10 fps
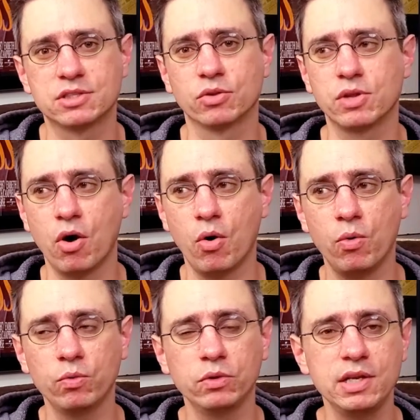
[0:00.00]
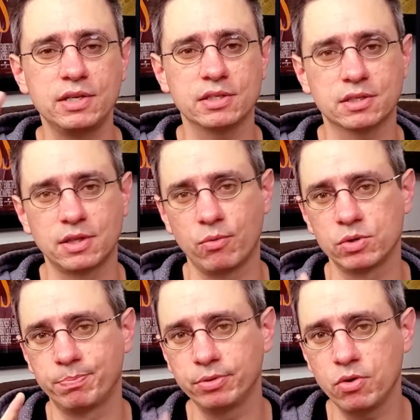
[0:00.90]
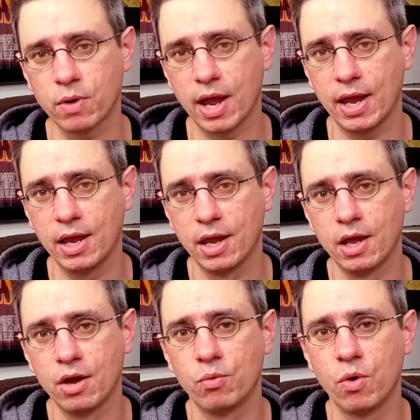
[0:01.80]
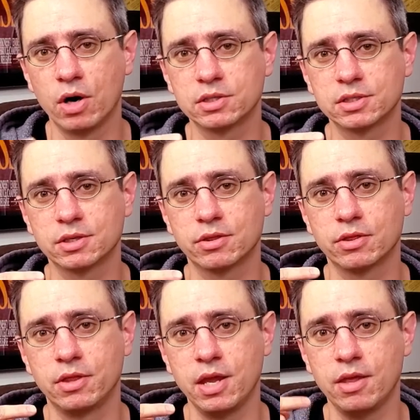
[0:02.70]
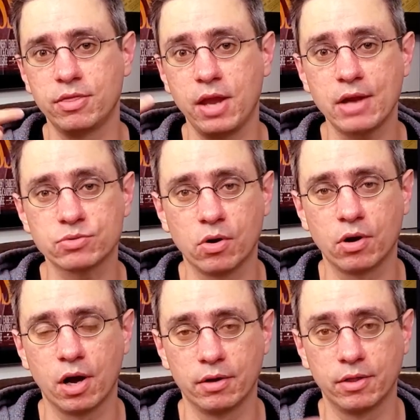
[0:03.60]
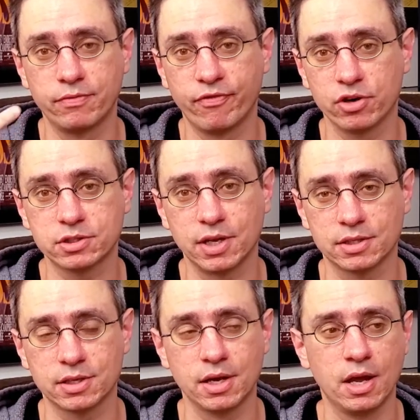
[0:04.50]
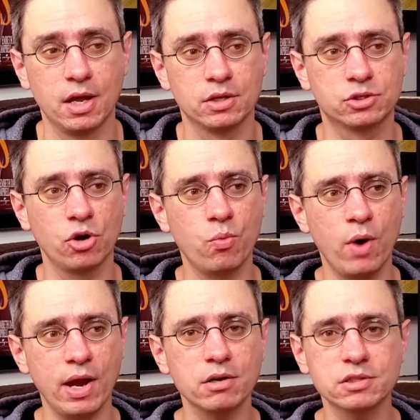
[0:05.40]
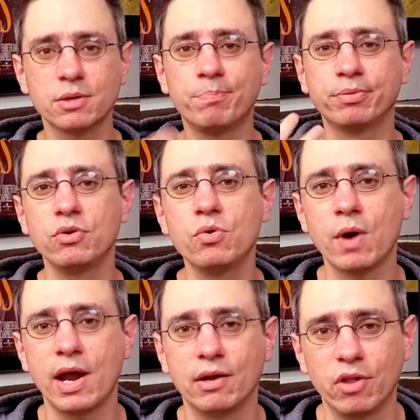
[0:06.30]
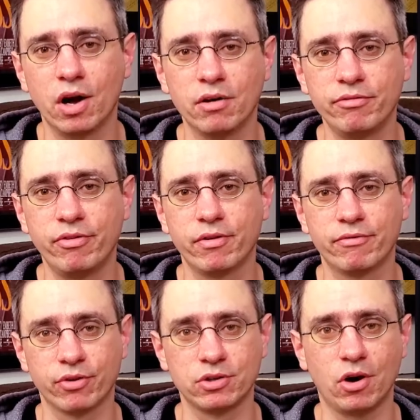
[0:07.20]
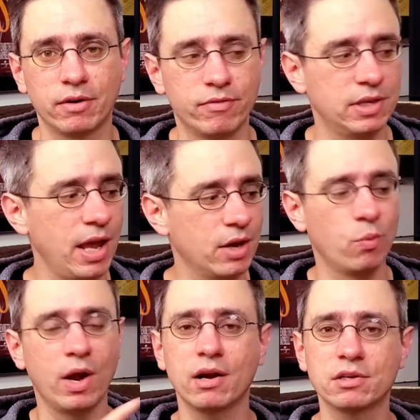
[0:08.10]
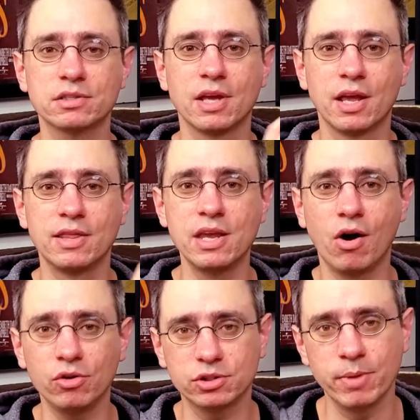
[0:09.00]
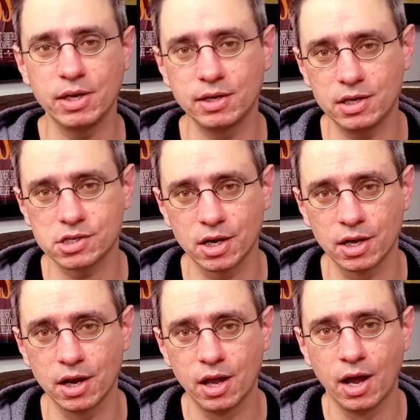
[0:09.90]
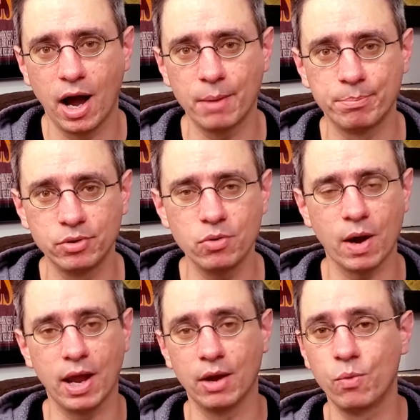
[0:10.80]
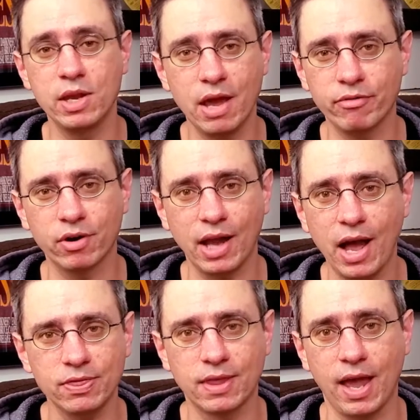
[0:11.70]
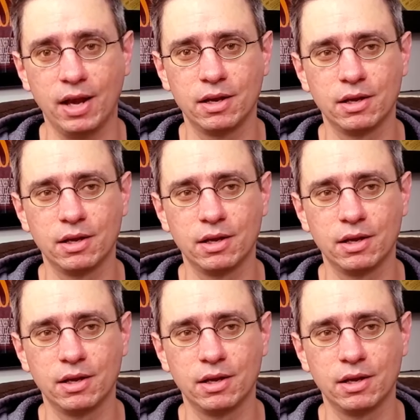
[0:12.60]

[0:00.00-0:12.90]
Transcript: So the only disc that was Blu-ray was the theatrical cut, the first disc. So where's the Blu-ray love for Dawn of the Dead? Where's the Ultimate Edition on Blu-ray? We never got that.